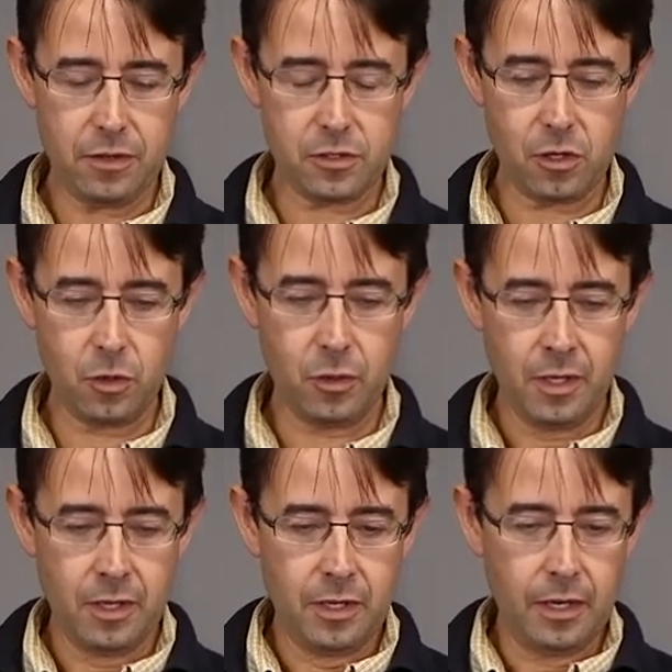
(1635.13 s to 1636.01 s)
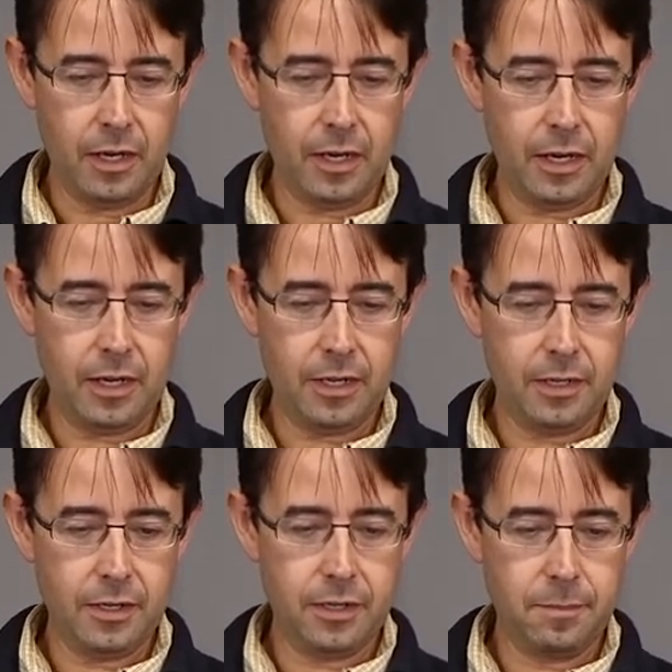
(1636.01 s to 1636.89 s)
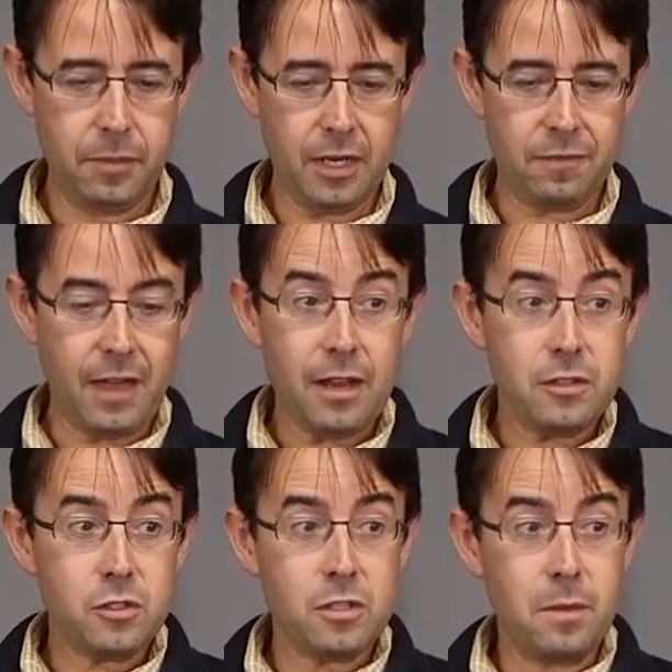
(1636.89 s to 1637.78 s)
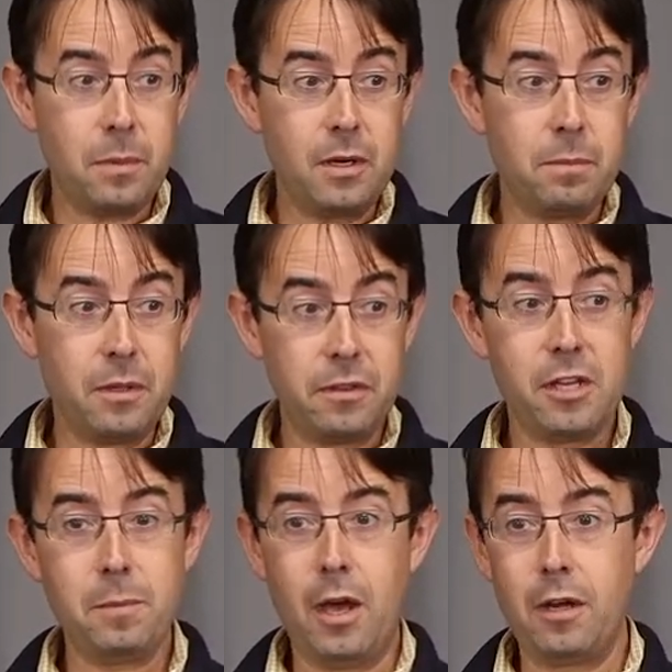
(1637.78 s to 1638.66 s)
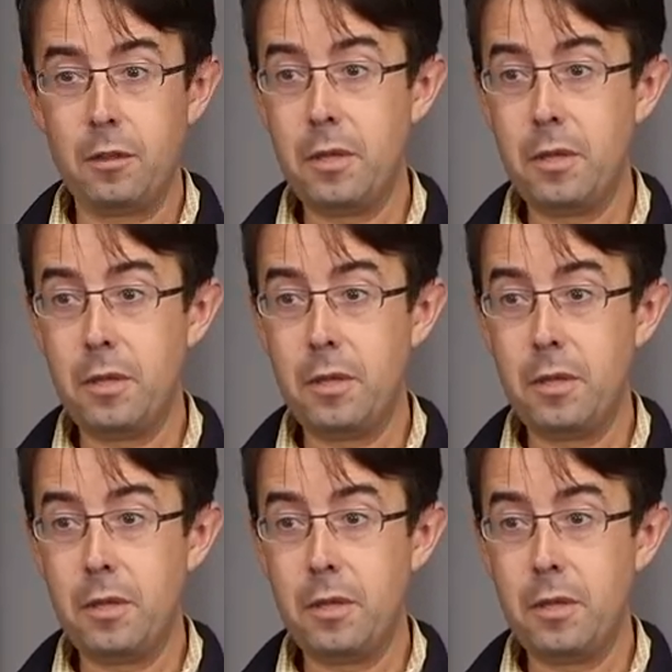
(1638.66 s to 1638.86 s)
And so, uh, but if that's, but but think about it.